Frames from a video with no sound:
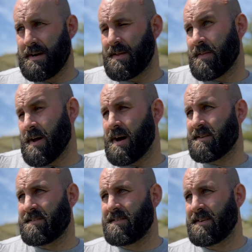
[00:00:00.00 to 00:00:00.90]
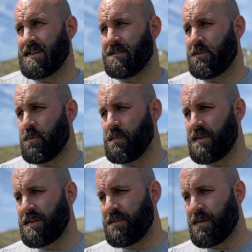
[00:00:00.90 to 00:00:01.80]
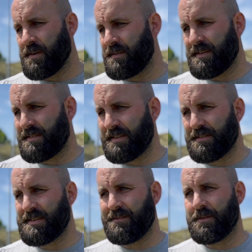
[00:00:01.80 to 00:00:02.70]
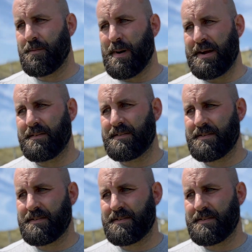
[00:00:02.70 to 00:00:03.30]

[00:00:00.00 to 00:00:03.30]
I think they are statistically the form. I think they've, what, is it 6 or 7 on the bench,